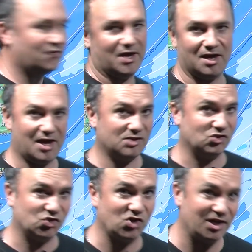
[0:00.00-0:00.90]
has a
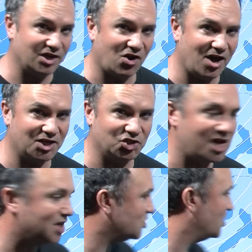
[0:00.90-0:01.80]
slightly higher
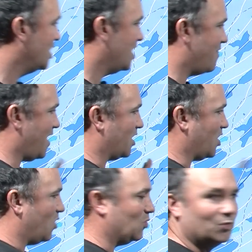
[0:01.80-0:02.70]
chance. That
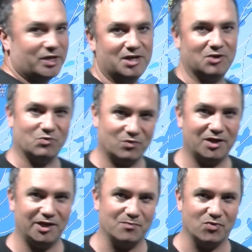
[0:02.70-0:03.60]
cold air
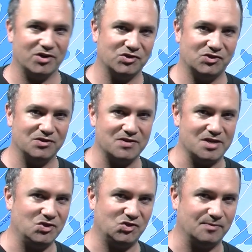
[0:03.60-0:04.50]
really brings in the
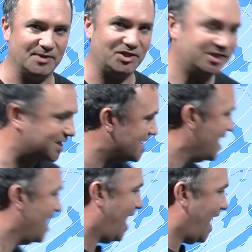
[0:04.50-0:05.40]
instability,
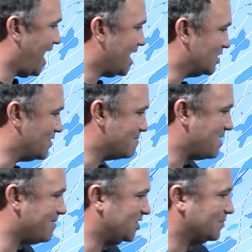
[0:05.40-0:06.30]
and there
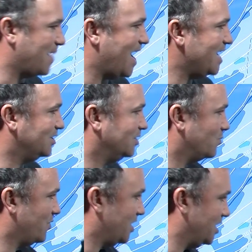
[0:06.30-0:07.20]
may be some hail
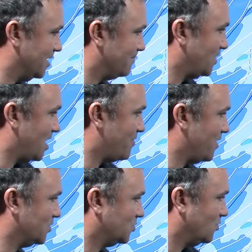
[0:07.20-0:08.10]
with any
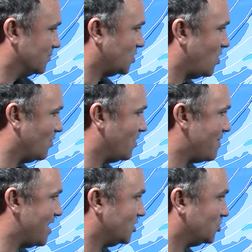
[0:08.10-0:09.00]
thunderstorms on
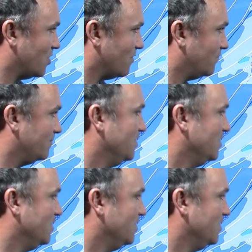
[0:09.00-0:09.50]
that trough.